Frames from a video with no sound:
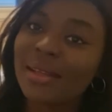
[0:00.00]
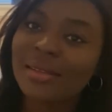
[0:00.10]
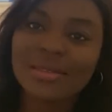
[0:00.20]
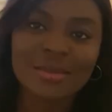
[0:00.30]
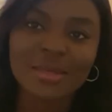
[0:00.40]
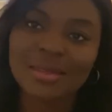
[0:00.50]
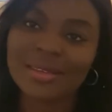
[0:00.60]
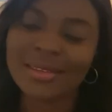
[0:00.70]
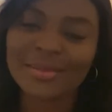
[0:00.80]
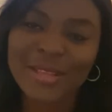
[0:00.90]
No,
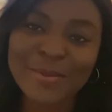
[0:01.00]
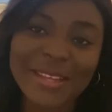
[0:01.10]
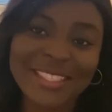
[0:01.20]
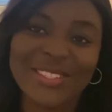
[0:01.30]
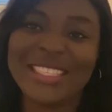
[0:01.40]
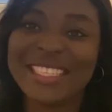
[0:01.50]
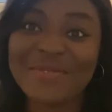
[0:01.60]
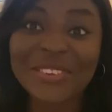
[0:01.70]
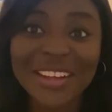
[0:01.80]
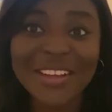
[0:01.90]
be expecting to see
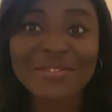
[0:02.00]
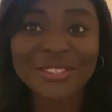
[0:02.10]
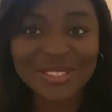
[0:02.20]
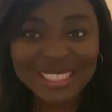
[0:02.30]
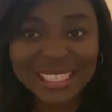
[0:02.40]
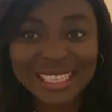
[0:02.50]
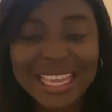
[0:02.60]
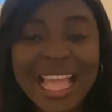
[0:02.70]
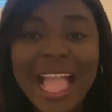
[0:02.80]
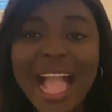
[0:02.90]
more of Dunnee,
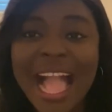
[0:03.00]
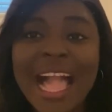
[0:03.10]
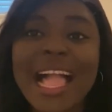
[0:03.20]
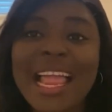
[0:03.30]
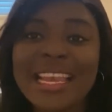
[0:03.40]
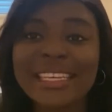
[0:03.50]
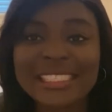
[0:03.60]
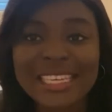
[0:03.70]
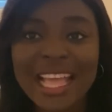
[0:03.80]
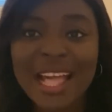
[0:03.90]
and
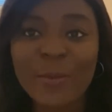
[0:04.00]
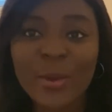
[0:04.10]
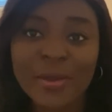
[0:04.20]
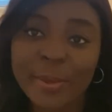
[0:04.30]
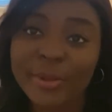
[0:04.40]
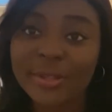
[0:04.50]
yeah, we'll create more